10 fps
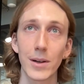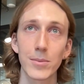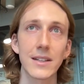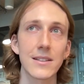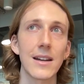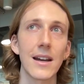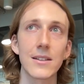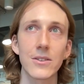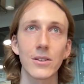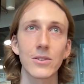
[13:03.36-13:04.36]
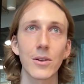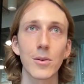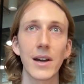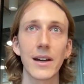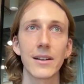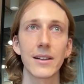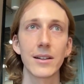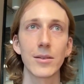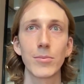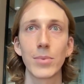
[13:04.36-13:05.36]
public today, so I can talk about it.
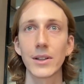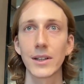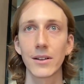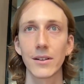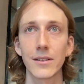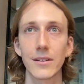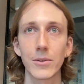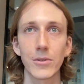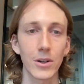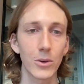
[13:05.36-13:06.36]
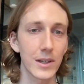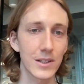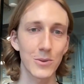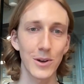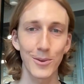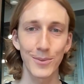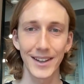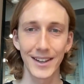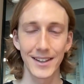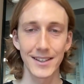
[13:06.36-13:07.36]
Polygon, we've got QuickSwap,
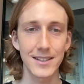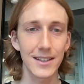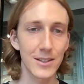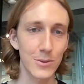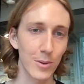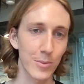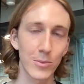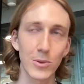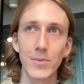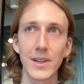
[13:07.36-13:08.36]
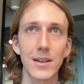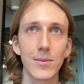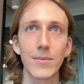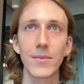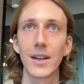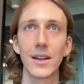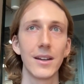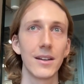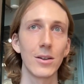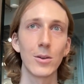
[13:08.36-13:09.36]
StellarSwap on Moonbeam,
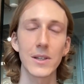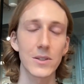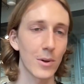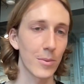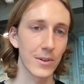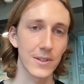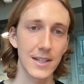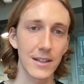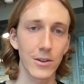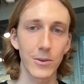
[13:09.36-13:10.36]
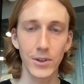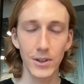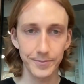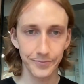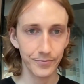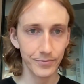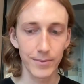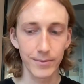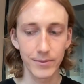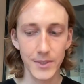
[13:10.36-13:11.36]
UbeSwap on Cello.
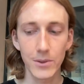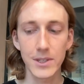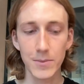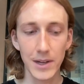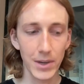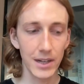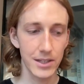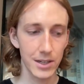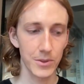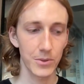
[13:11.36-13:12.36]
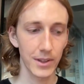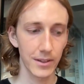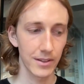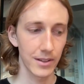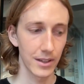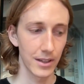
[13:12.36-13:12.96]
So we just made partnerships with